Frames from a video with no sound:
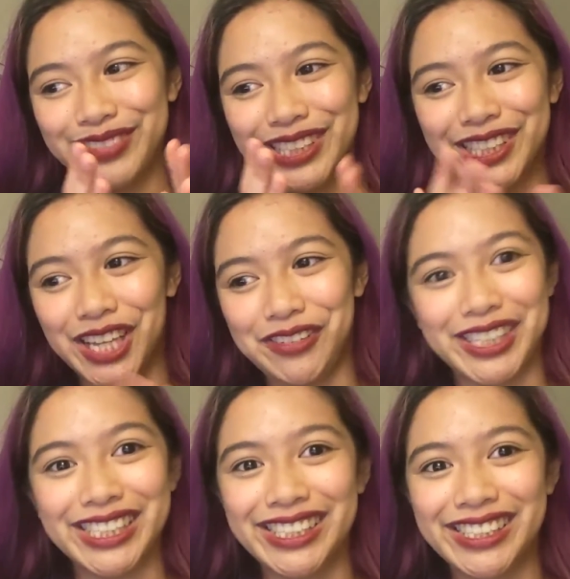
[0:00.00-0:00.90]

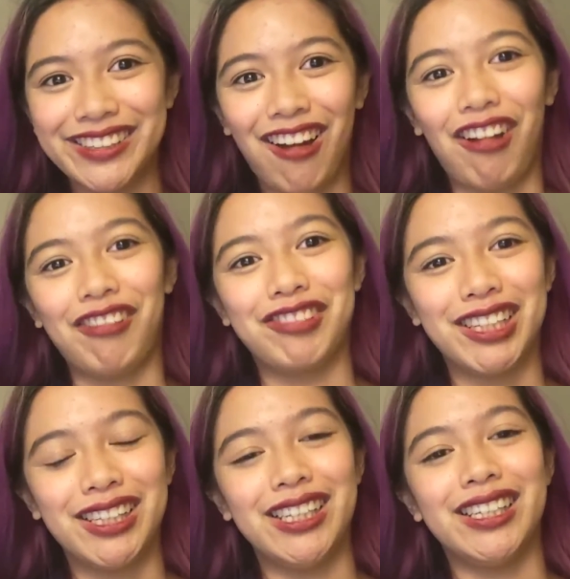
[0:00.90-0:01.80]
So it's not
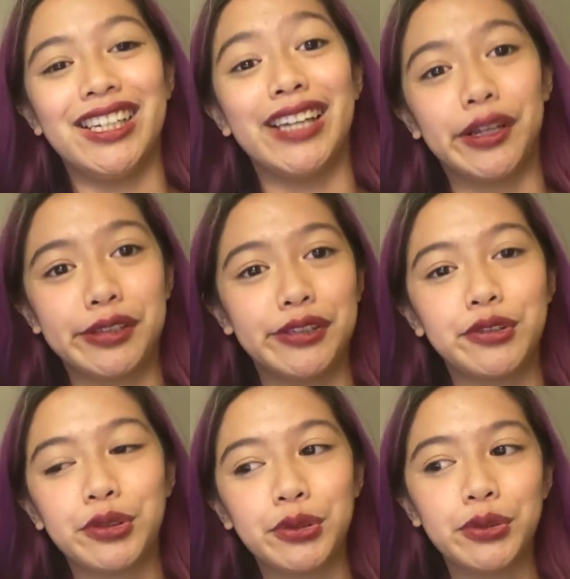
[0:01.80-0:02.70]
really
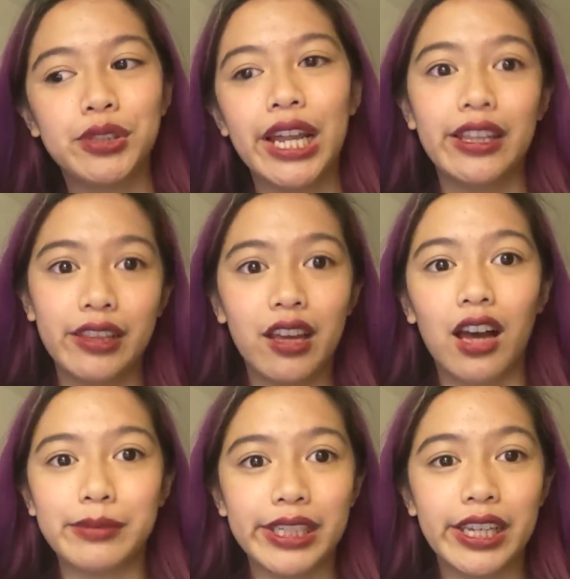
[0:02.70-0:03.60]
connected to the
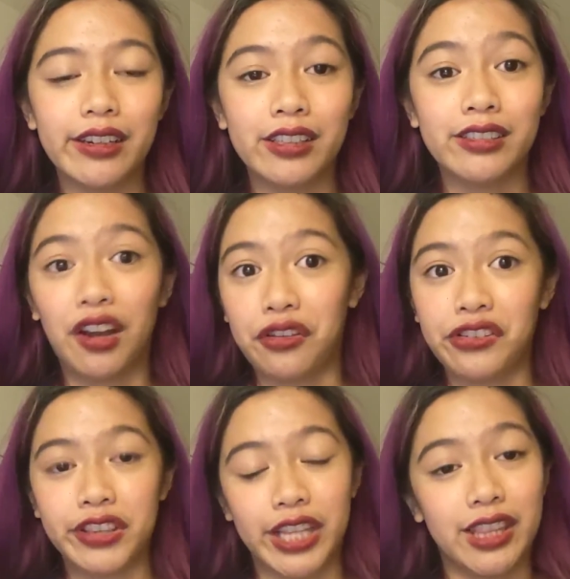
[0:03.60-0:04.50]
comic character
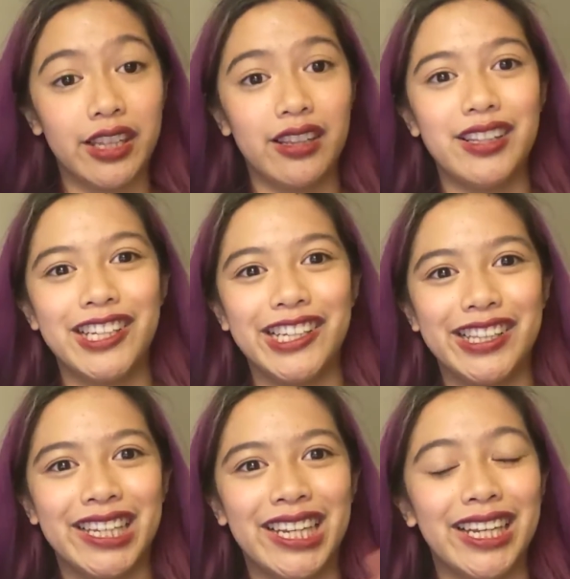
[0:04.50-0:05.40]
other than
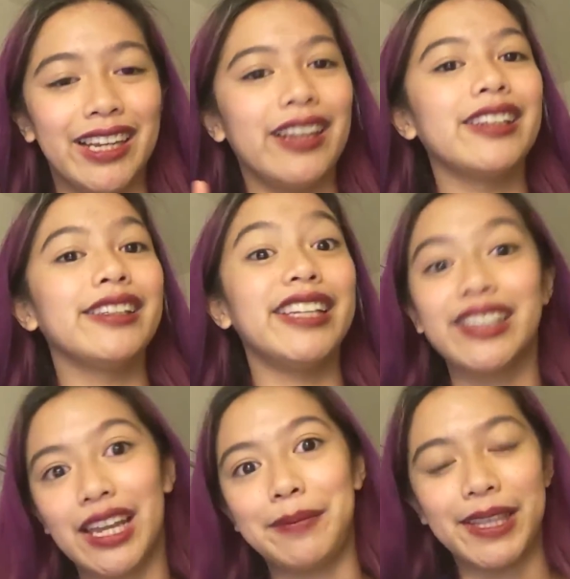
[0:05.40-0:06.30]
the
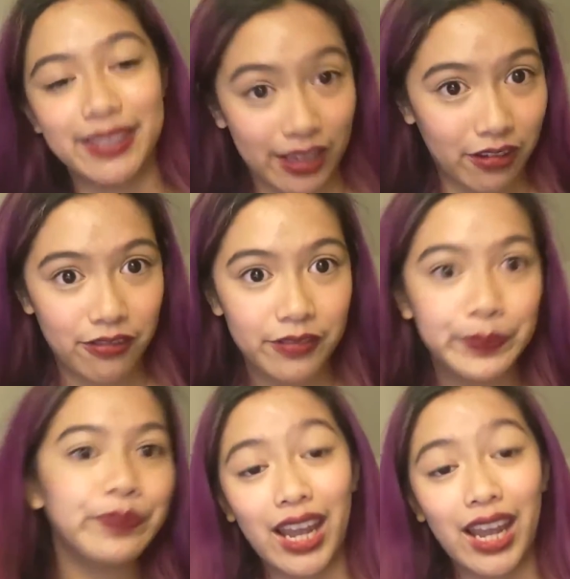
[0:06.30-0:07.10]
nickname itself.